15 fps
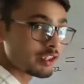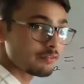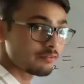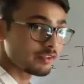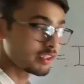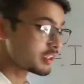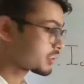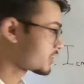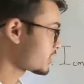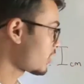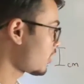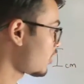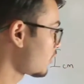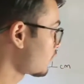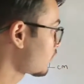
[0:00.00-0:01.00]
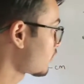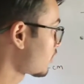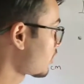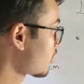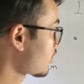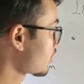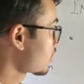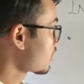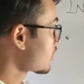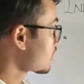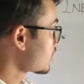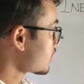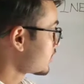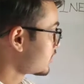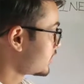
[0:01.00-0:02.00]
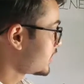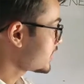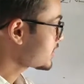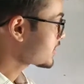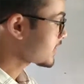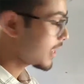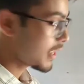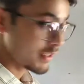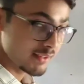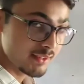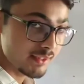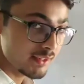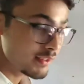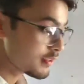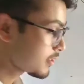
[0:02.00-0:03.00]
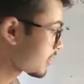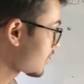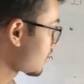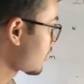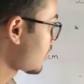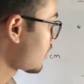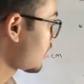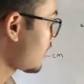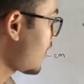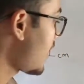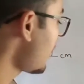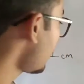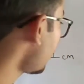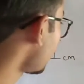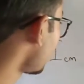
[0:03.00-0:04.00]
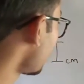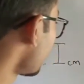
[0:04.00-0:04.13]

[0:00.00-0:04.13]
of inertia of this axis, and